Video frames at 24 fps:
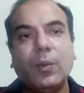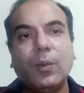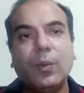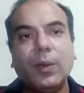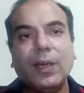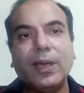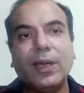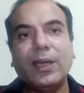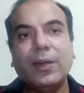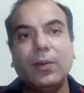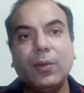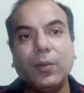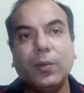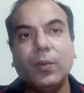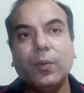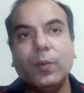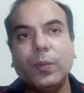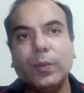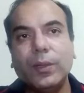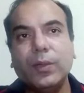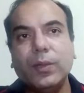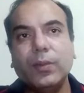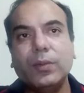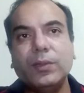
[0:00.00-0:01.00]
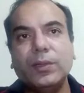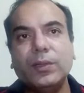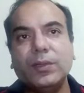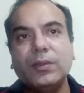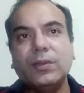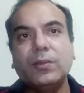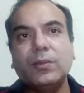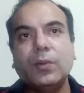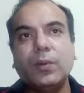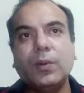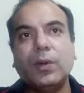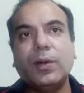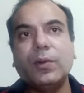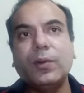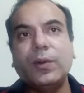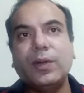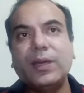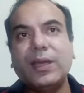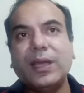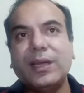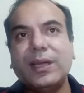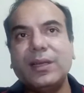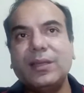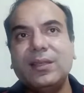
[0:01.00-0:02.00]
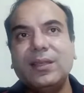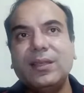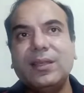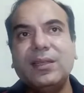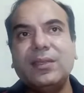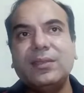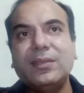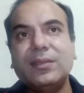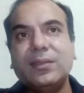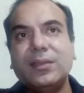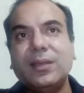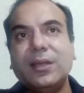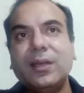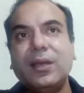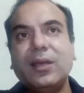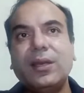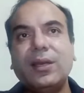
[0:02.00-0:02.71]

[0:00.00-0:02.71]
Why? No, you just go out at these